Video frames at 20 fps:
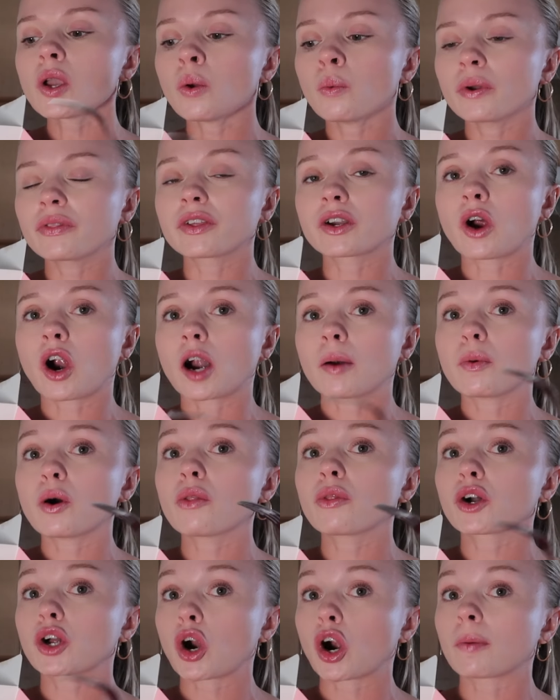with the
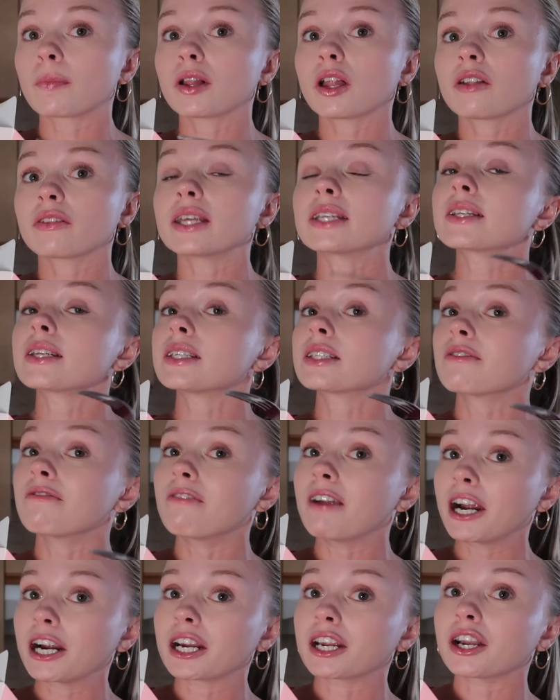caramel, the caramel on this is
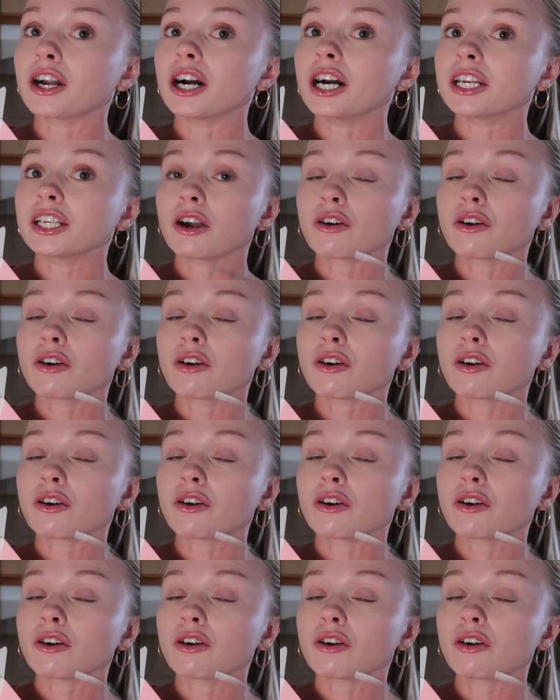very good.